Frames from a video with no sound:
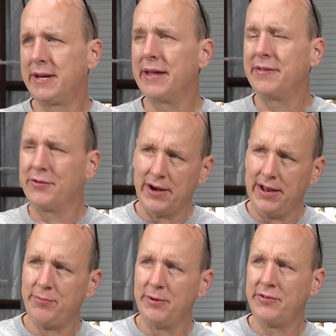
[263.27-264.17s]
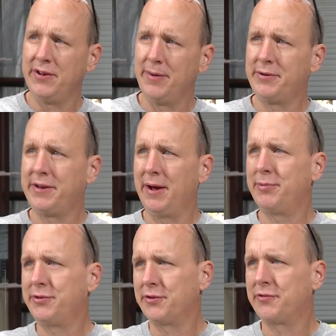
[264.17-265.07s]
get the transmission up to
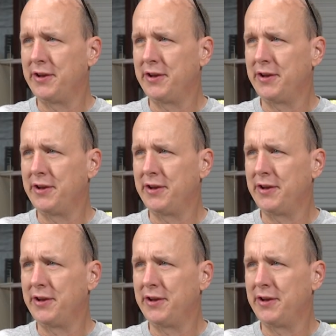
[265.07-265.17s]
temperature,